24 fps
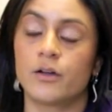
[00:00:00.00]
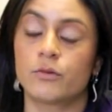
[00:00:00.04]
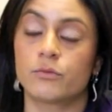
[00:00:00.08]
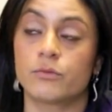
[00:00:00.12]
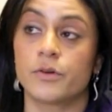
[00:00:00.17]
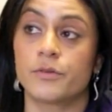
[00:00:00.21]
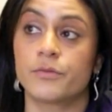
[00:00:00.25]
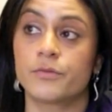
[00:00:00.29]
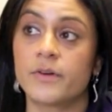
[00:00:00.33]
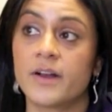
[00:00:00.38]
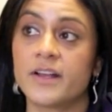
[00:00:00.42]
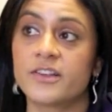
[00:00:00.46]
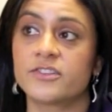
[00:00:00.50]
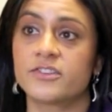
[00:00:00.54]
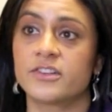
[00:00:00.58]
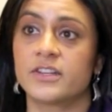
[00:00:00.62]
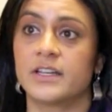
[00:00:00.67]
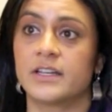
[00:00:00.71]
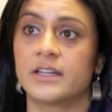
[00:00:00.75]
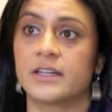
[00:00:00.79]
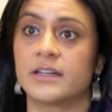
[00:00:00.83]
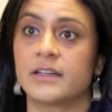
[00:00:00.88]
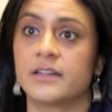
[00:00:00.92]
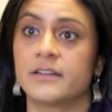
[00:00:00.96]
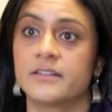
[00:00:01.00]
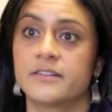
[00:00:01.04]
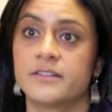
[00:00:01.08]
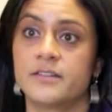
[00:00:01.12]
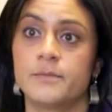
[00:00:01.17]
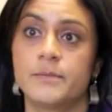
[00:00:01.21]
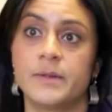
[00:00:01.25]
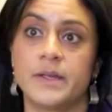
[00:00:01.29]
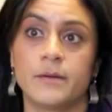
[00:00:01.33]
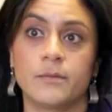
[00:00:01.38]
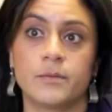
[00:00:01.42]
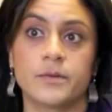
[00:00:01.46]
refreshing
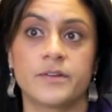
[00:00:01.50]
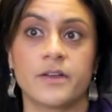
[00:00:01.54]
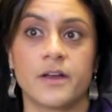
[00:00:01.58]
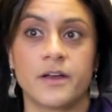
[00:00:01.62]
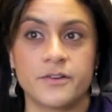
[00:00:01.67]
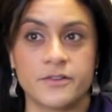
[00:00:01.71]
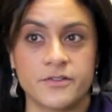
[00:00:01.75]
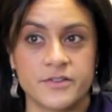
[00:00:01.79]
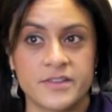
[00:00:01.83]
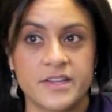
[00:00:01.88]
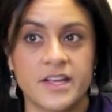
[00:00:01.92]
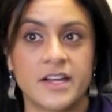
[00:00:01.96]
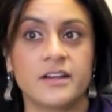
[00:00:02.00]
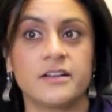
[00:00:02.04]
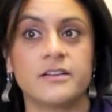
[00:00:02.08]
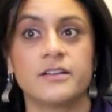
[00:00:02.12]
to be able to understand